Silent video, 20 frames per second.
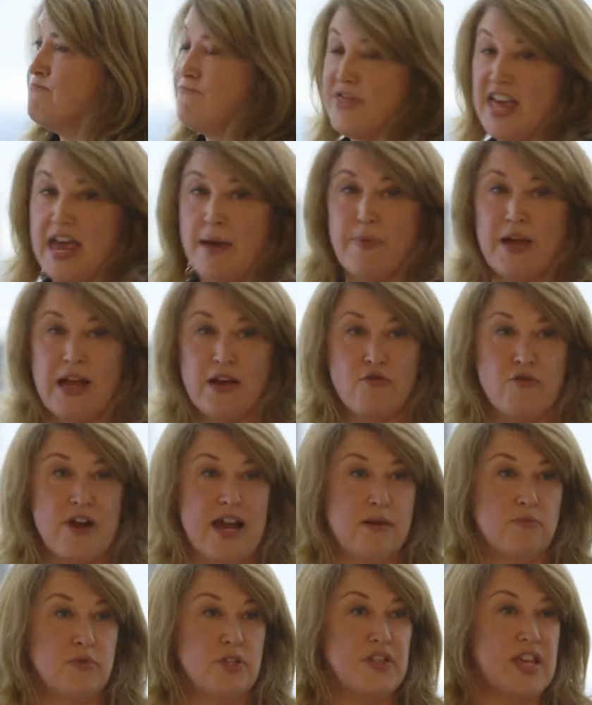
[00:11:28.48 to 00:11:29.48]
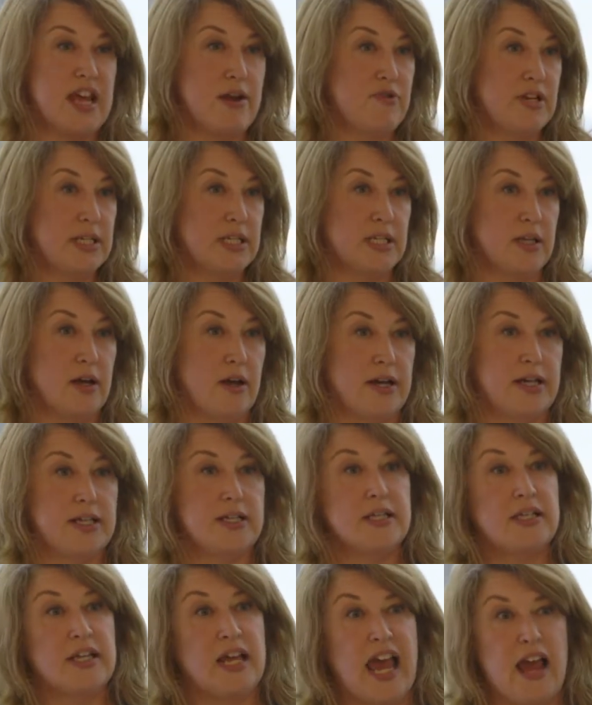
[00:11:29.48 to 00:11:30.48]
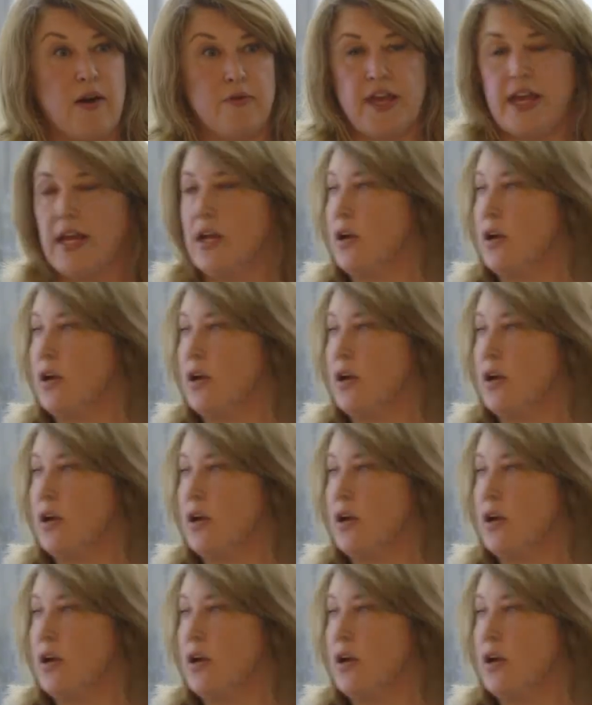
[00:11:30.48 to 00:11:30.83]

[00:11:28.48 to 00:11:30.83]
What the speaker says: their background, their insights, how they